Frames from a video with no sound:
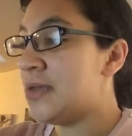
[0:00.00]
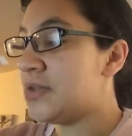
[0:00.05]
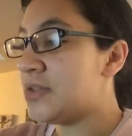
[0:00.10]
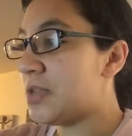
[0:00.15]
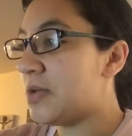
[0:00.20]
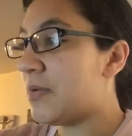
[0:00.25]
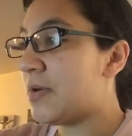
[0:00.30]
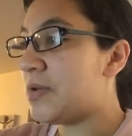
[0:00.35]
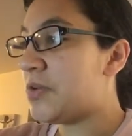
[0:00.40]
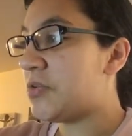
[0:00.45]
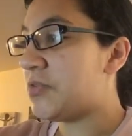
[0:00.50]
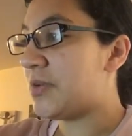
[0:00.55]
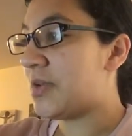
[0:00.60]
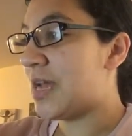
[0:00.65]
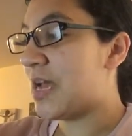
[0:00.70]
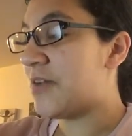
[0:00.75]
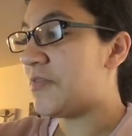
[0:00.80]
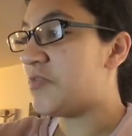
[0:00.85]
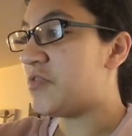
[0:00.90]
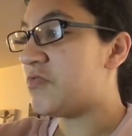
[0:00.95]
so I do not
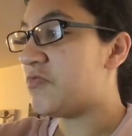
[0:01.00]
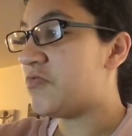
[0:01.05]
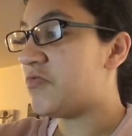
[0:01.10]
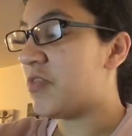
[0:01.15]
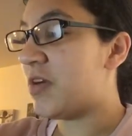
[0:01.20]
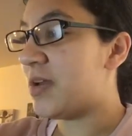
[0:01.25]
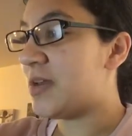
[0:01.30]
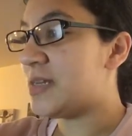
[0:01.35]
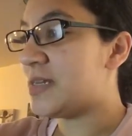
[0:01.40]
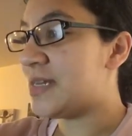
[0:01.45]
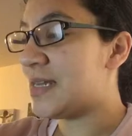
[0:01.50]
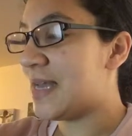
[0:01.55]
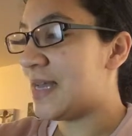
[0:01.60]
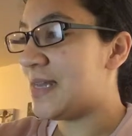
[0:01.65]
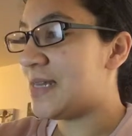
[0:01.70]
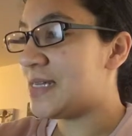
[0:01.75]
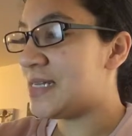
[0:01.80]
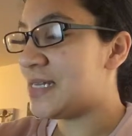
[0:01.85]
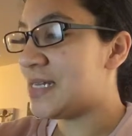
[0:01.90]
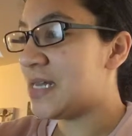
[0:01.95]
have to write
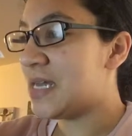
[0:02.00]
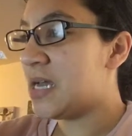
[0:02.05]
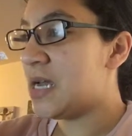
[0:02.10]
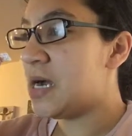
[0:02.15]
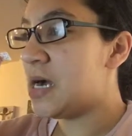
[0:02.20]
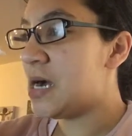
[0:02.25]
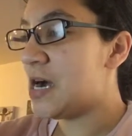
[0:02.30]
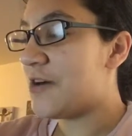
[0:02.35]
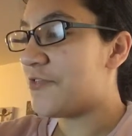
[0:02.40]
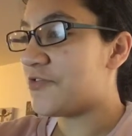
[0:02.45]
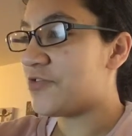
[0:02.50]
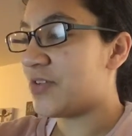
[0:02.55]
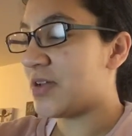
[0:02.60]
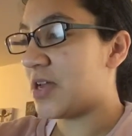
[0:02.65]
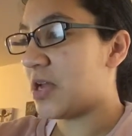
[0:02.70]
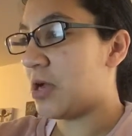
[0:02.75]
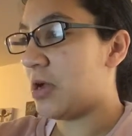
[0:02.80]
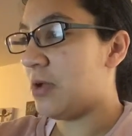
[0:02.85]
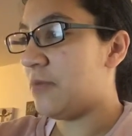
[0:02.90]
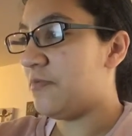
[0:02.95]
late after I
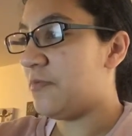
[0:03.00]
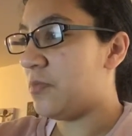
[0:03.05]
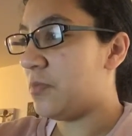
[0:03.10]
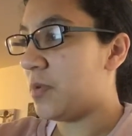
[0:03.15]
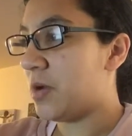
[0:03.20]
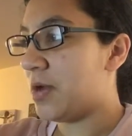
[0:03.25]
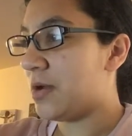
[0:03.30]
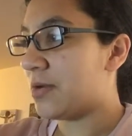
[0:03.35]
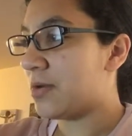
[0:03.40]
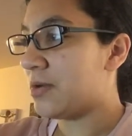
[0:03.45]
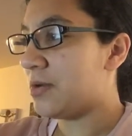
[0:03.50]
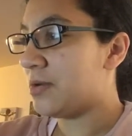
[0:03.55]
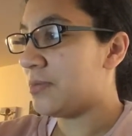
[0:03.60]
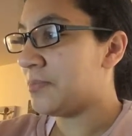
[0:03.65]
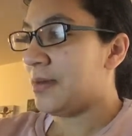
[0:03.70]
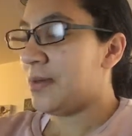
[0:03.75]
get home from work.